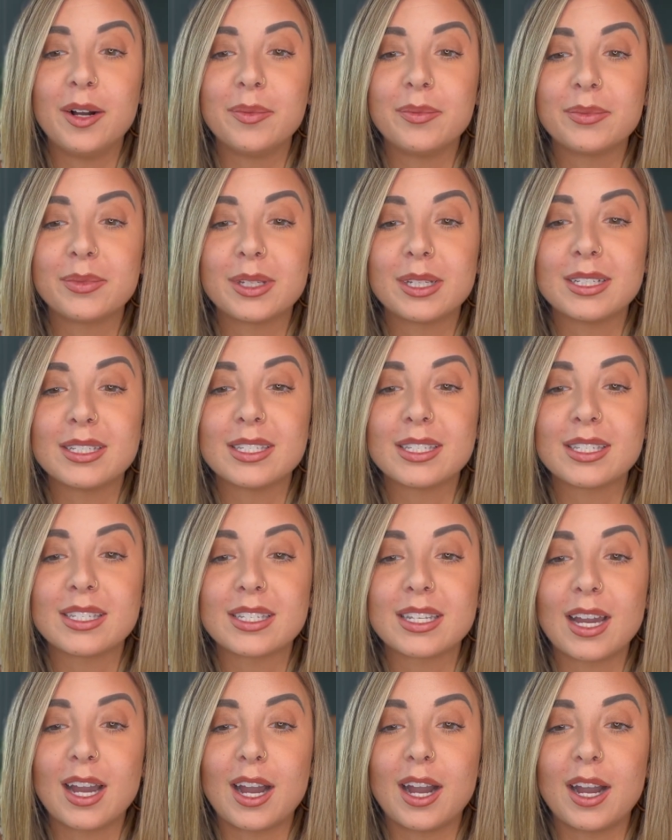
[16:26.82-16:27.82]

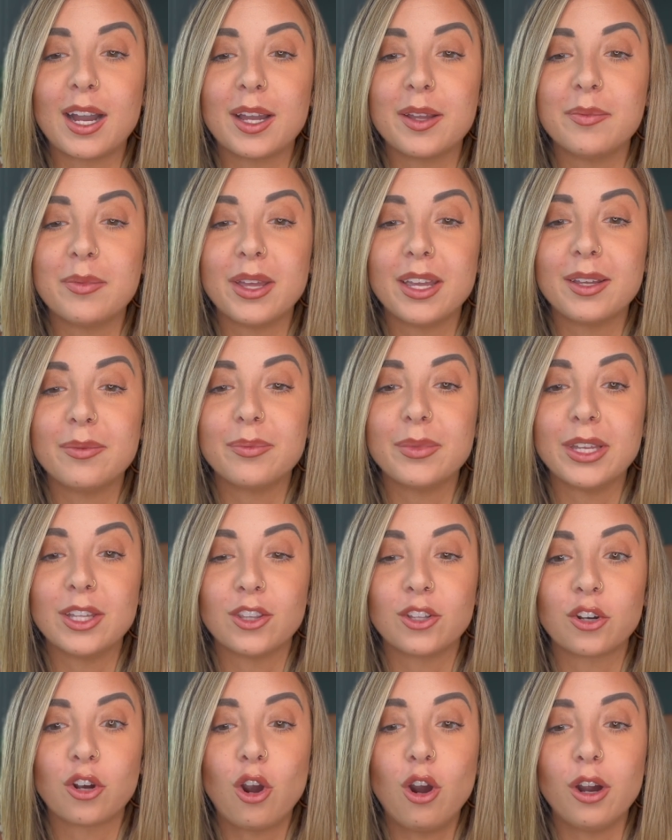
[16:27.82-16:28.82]
because I may hit
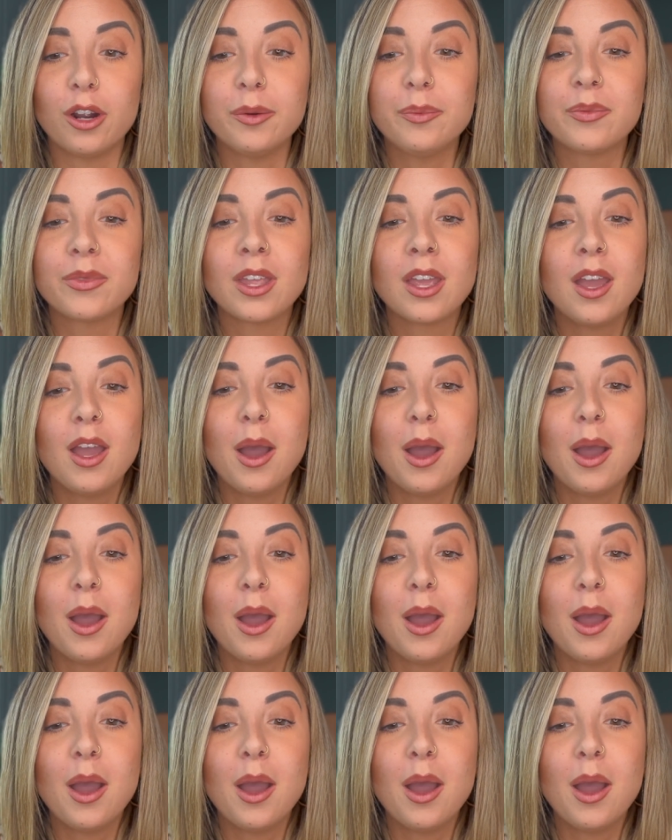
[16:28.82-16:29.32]
their car.